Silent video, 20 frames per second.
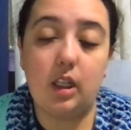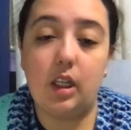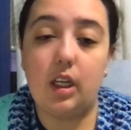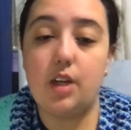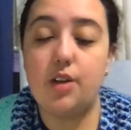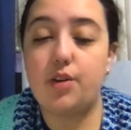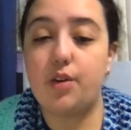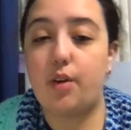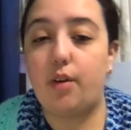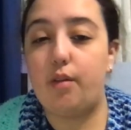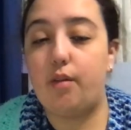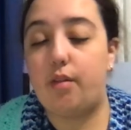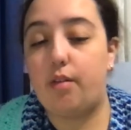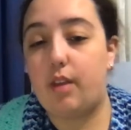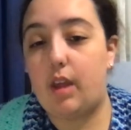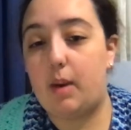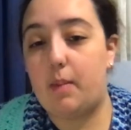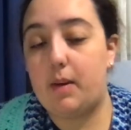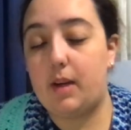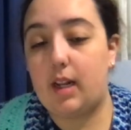its own
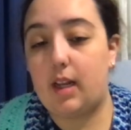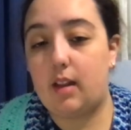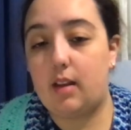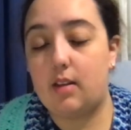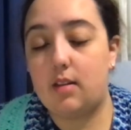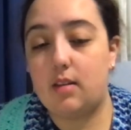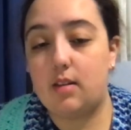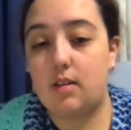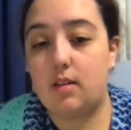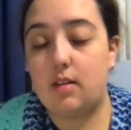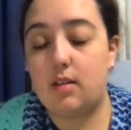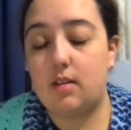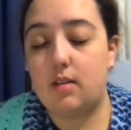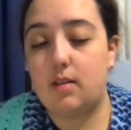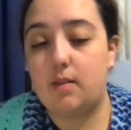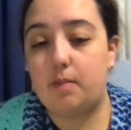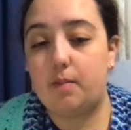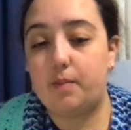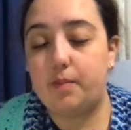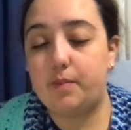theme analysis,
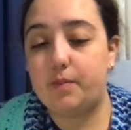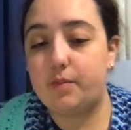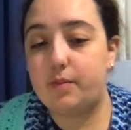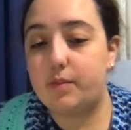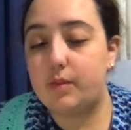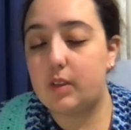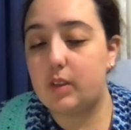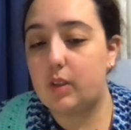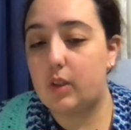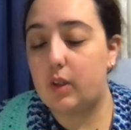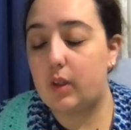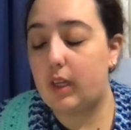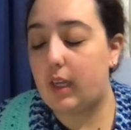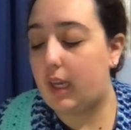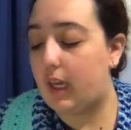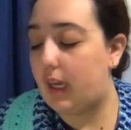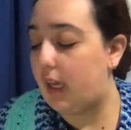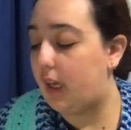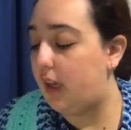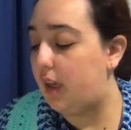
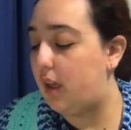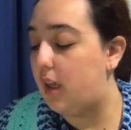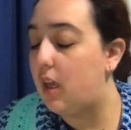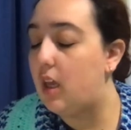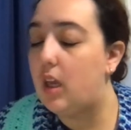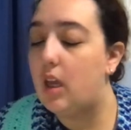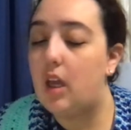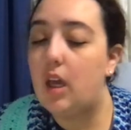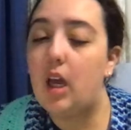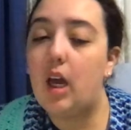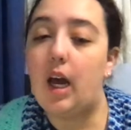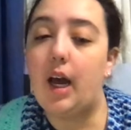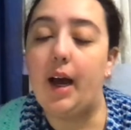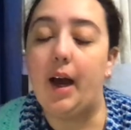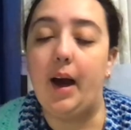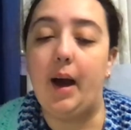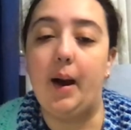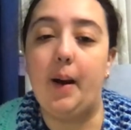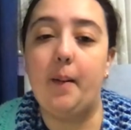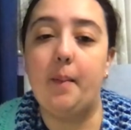okay,
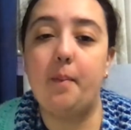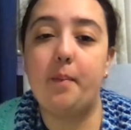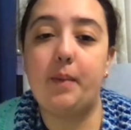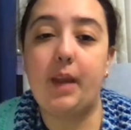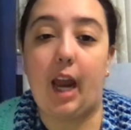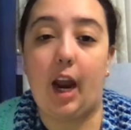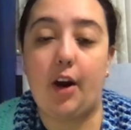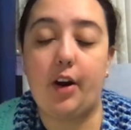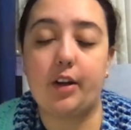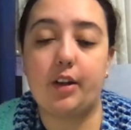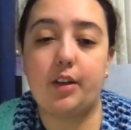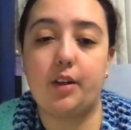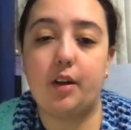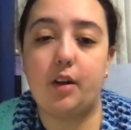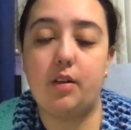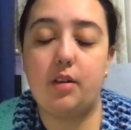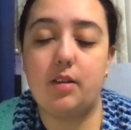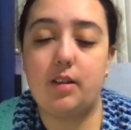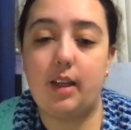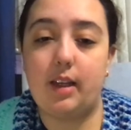character
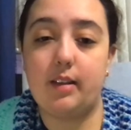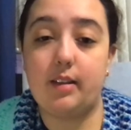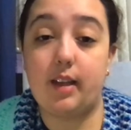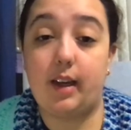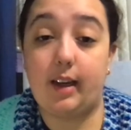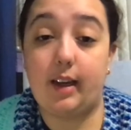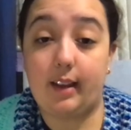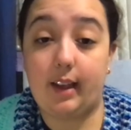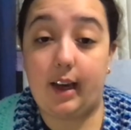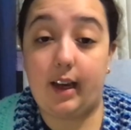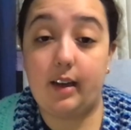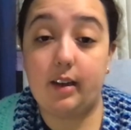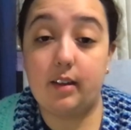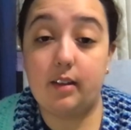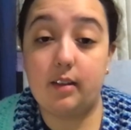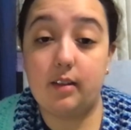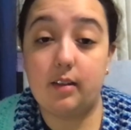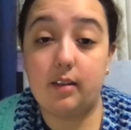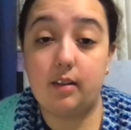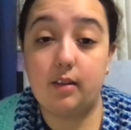notes, things like that
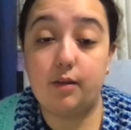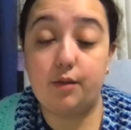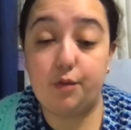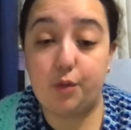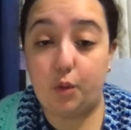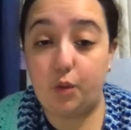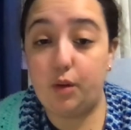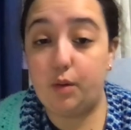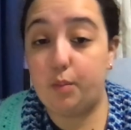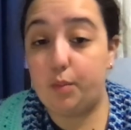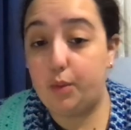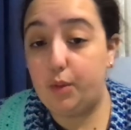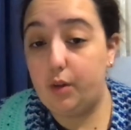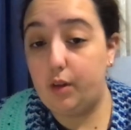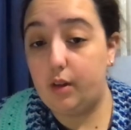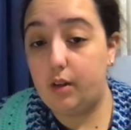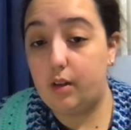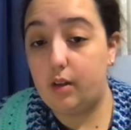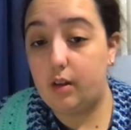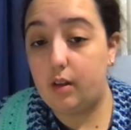for the
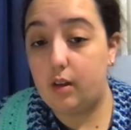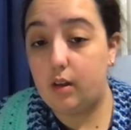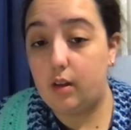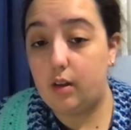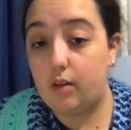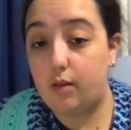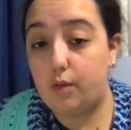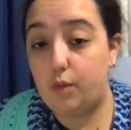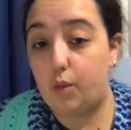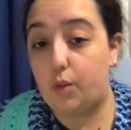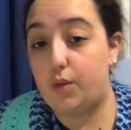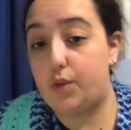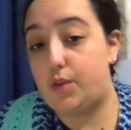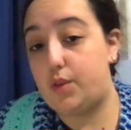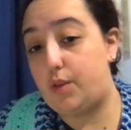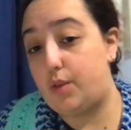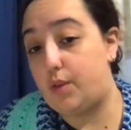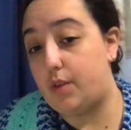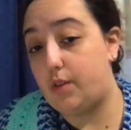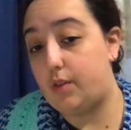book, for the
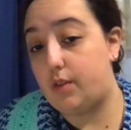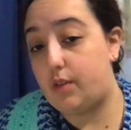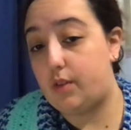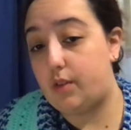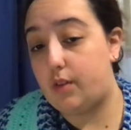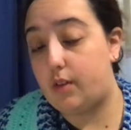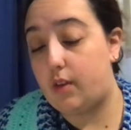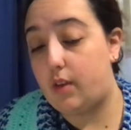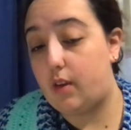students,